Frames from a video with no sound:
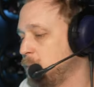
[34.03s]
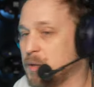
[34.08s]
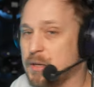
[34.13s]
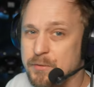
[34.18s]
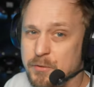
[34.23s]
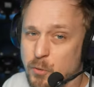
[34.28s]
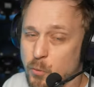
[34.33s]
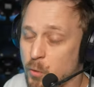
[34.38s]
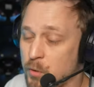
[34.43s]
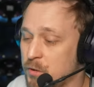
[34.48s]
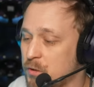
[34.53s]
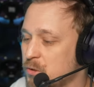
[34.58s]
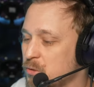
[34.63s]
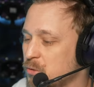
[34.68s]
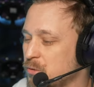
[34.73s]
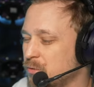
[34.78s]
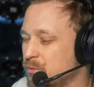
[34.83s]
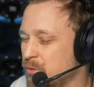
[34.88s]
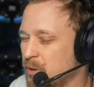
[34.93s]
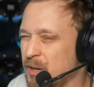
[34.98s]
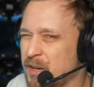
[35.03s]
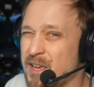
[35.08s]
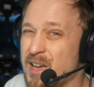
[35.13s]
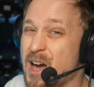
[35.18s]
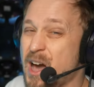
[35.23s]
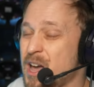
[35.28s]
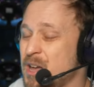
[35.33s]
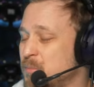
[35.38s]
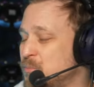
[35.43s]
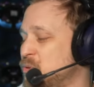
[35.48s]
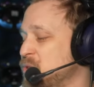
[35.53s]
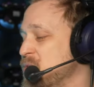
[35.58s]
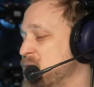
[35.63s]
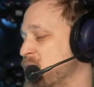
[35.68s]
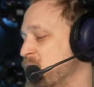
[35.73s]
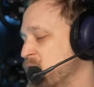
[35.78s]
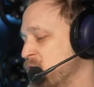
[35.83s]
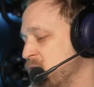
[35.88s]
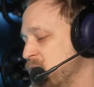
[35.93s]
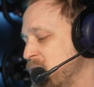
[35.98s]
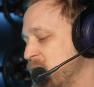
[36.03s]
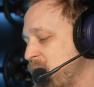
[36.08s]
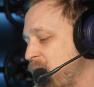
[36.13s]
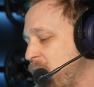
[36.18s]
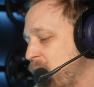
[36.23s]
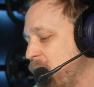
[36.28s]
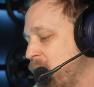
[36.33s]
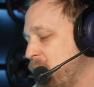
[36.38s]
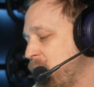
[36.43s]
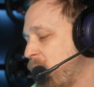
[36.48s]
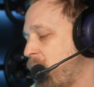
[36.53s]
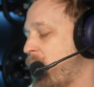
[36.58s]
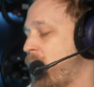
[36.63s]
But if you want to do really high precision stuff,